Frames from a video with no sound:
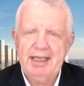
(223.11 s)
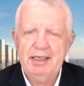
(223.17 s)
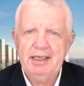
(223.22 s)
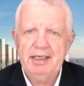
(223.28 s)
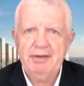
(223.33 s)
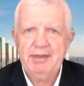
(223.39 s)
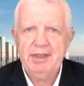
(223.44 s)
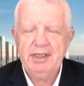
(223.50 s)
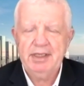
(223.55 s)
And I
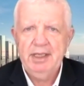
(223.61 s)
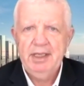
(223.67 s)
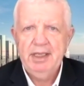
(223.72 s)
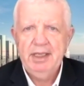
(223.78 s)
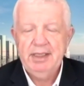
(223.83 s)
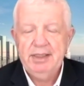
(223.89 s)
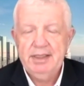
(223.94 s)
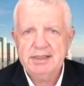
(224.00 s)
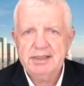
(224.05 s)
think
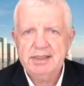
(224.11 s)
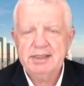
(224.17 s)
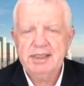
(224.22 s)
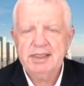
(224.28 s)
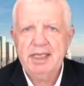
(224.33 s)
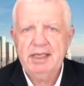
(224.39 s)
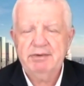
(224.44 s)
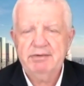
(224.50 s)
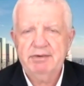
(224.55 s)
this is
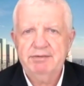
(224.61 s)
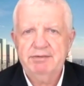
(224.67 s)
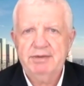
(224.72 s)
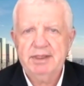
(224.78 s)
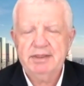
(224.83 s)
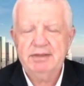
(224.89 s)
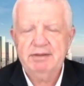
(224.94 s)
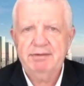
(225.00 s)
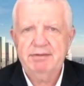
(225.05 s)
again
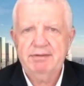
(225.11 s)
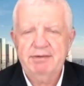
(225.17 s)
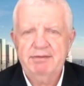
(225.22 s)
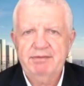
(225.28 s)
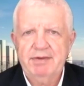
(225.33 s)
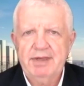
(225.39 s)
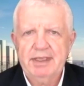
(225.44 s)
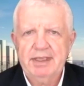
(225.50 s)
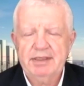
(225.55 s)
reflective of the
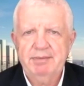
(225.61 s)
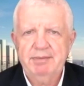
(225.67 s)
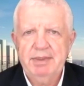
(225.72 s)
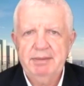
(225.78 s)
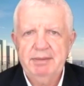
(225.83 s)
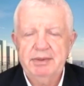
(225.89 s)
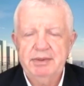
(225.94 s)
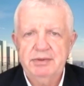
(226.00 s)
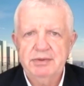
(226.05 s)
fact that
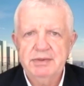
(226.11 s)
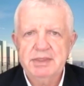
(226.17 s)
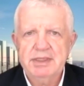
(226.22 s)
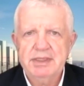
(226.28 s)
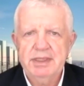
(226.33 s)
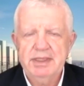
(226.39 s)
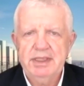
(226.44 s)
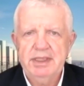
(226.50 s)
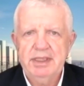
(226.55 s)
people do see
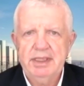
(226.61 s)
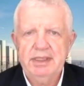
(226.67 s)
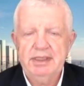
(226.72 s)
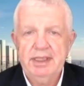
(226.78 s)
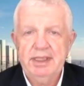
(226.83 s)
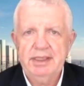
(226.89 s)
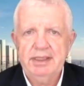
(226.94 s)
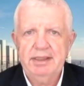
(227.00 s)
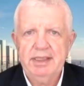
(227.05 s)
the uh,
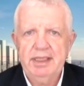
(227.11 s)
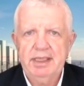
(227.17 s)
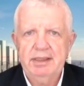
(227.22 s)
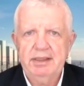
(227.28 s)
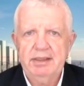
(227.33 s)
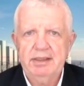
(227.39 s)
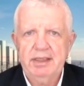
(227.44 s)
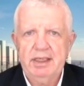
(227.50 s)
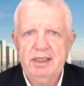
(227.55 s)
light at the end of
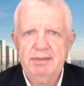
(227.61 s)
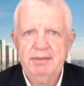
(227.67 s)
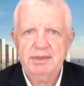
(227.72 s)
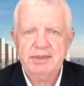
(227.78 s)
the tunnel.